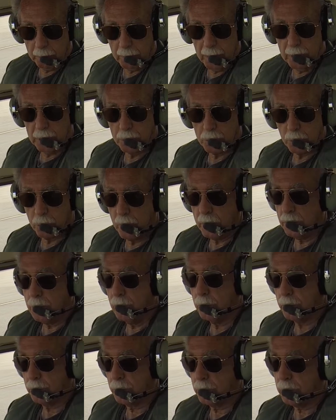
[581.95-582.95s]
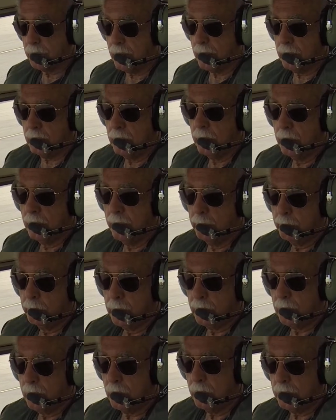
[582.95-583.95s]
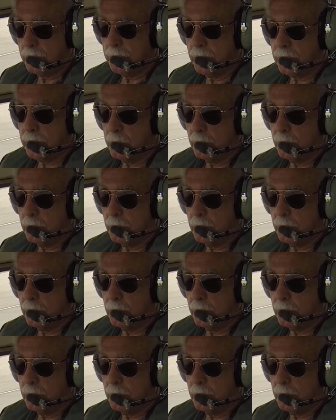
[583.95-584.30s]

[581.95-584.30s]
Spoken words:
means. Radios set. You're going to set the